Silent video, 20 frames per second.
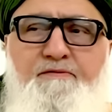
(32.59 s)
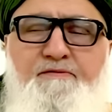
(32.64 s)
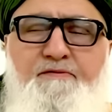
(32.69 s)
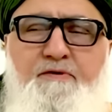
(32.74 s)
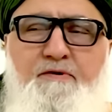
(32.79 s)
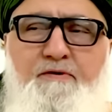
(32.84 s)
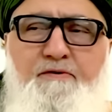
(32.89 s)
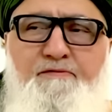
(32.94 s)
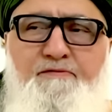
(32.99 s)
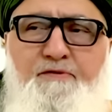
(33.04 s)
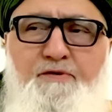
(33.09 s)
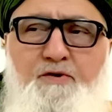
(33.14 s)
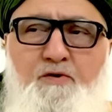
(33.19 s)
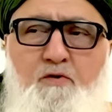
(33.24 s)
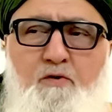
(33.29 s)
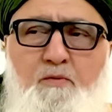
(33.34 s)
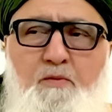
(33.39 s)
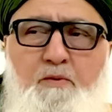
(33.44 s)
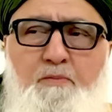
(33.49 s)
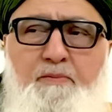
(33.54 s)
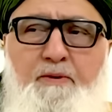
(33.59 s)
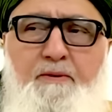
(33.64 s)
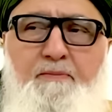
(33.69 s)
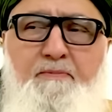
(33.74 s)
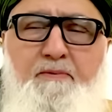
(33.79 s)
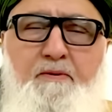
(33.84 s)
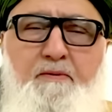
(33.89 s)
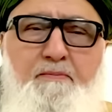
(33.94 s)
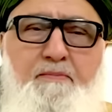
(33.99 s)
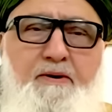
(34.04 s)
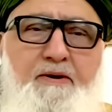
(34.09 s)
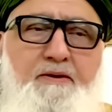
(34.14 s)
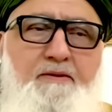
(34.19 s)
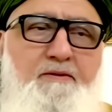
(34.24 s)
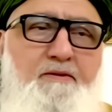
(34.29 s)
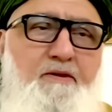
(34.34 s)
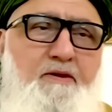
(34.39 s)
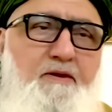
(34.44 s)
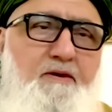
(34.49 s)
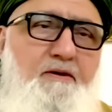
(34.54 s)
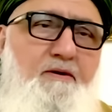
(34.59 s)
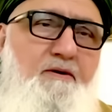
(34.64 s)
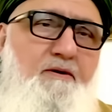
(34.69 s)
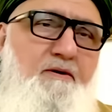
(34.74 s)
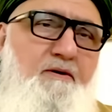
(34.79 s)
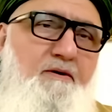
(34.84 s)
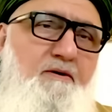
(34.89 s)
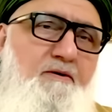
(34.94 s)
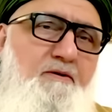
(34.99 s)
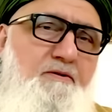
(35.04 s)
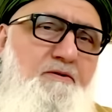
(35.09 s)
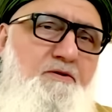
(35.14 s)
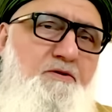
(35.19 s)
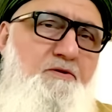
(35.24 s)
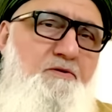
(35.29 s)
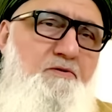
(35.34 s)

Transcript: for, for normal people but uh,